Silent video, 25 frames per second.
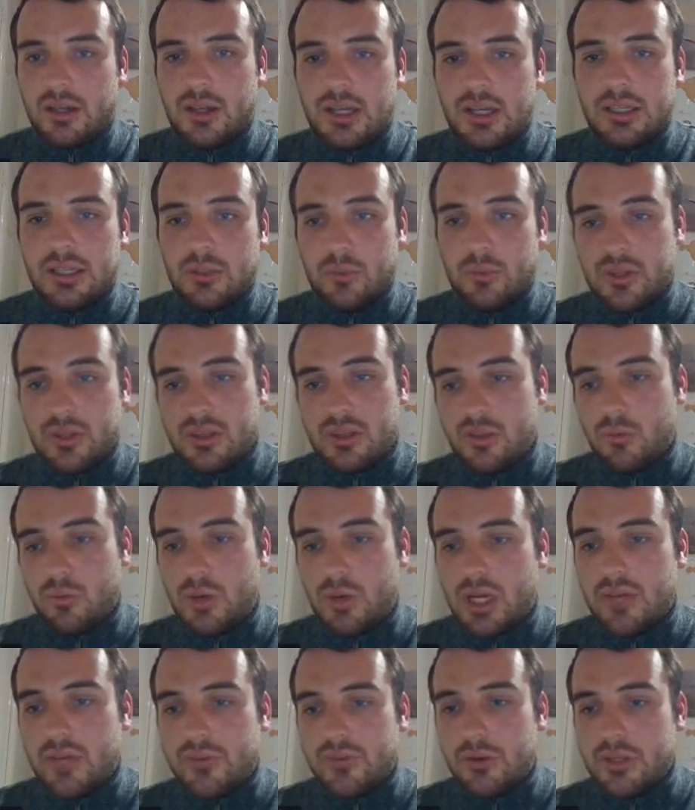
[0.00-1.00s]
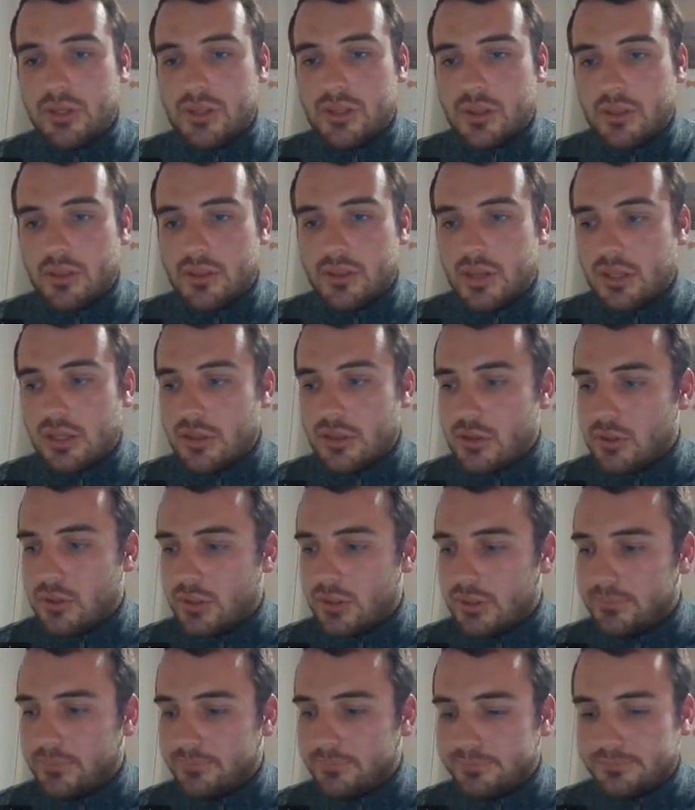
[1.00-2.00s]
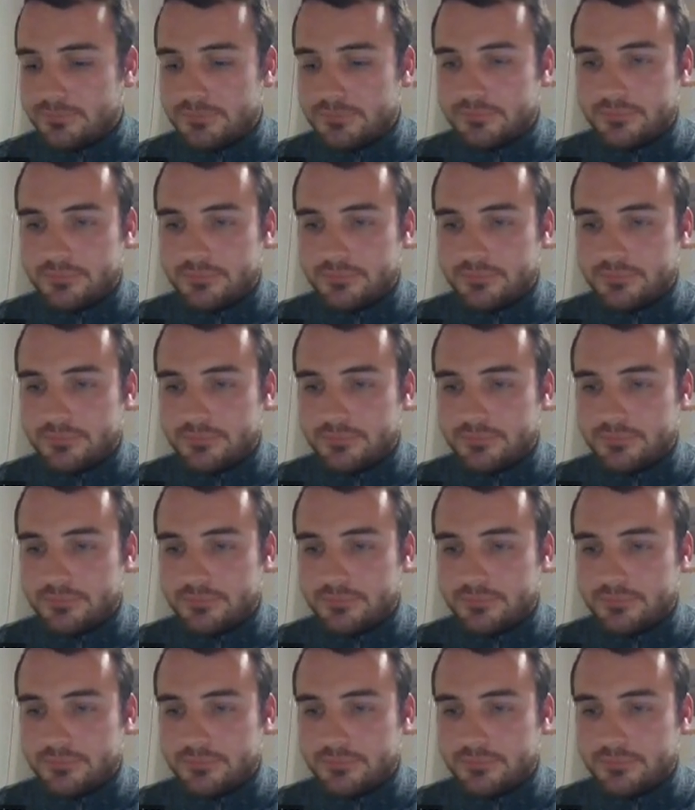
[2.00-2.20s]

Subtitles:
in a glider, which is why I've only just touched on it.